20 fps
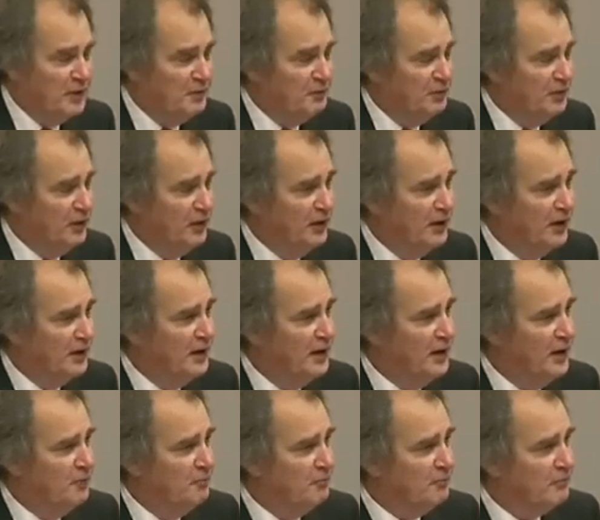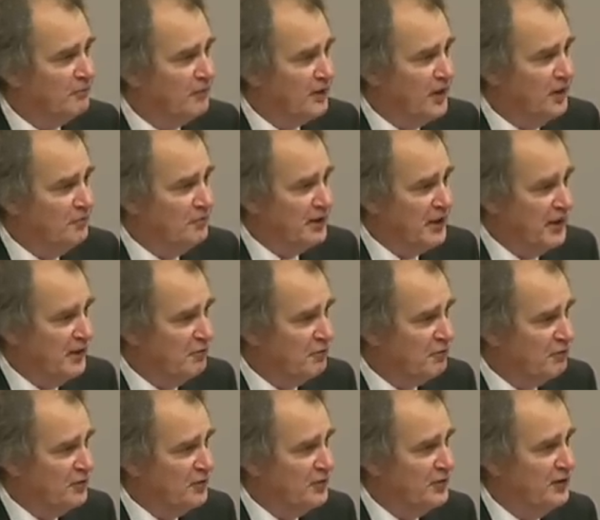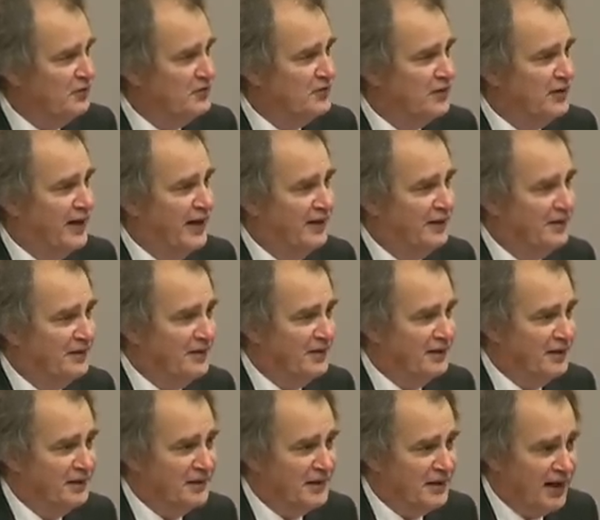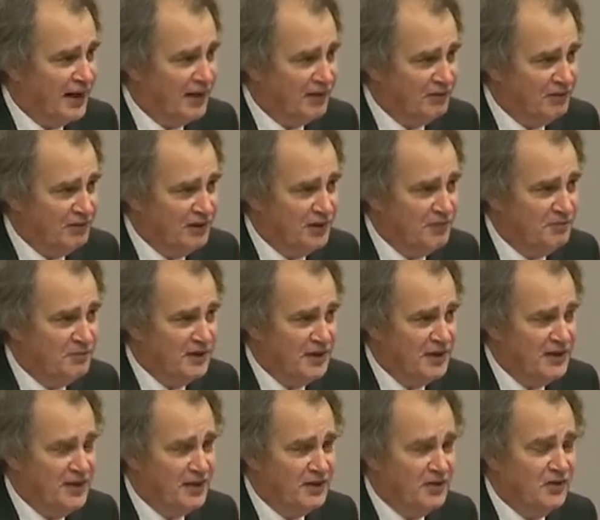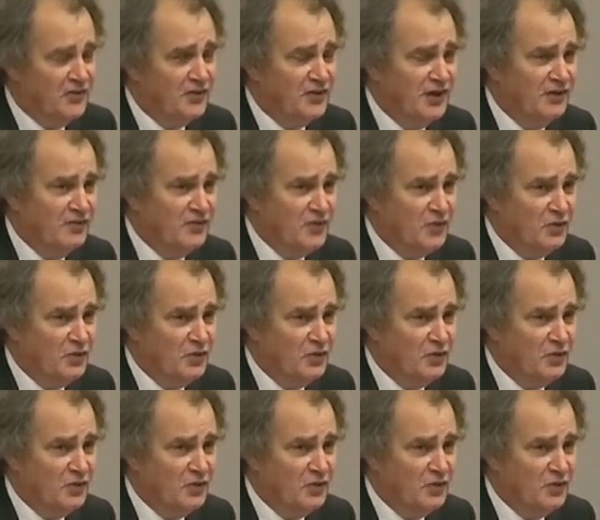people um, coming in through the internet than actually here, because that's